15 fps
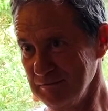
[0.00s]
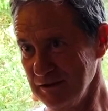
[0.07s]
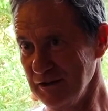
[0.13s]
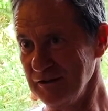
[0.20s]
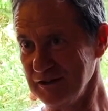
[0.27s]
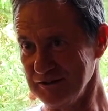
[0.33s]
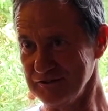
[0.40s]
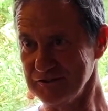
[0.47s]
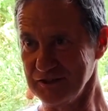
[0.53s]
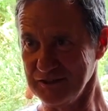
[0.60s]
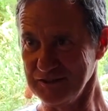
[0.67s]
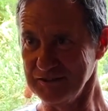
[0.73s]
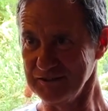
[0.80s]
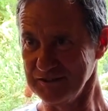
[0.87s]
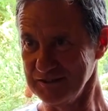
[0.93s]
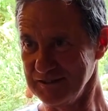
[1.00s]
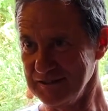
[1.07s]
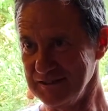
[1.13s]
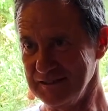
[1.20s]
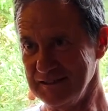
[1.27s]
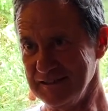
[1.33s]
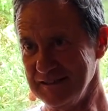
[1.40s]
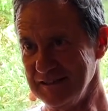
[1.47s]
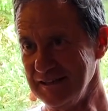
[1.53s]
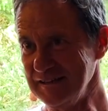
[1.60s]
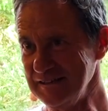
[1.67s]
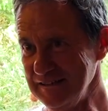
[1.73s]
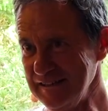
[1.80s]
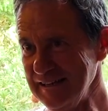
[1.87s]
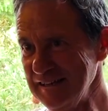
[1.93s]
going. So in
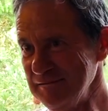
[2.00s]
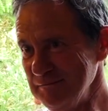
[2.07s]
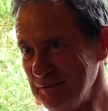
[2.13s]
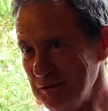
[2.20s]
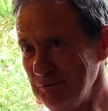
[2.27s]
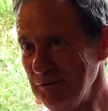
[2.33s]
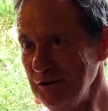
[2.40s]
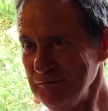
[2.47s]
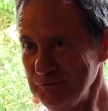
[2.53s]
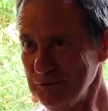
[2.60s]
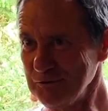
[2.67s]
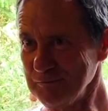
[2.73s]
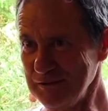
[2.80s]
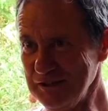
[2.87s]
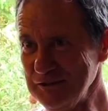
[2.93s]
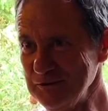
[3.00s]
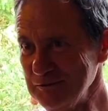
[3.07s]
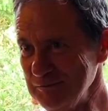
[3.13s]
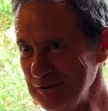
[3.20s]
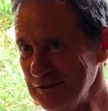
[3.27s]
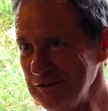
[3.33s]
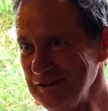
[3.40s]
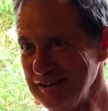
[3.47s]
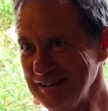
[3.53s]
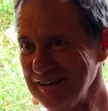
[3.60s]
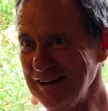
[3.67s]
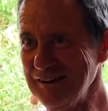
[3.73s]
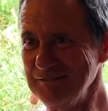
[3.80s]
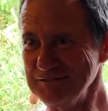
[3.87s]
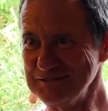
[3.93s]
the end, my wife talked me into it, but I think
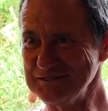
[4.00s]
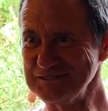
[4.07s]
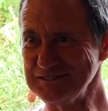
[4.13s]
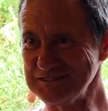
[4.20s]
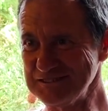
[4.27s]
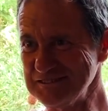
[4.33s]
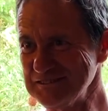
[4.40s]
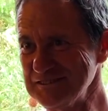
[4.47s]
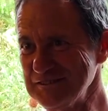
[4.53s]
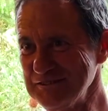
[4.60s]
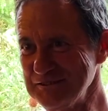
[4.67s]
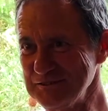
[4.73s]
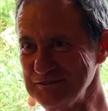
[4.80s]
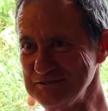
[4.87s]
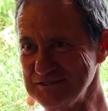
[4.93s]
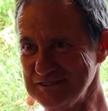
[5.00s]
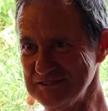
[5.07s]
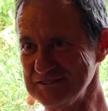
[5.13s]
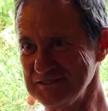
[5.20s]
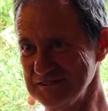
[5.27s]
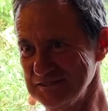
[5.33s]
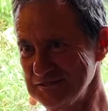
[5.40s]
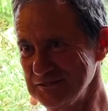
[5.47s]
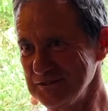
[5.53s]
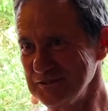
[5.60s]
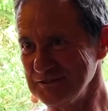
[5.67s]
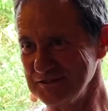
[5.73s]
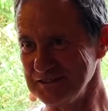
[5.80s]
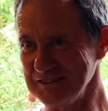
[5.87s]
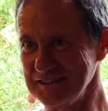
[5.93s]
I was just as enthusiastic as her
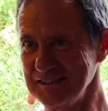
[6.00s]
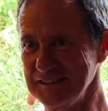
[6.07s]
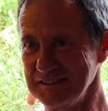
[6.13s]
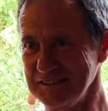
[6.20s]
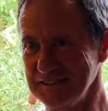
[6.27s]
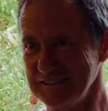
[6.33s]
at the end.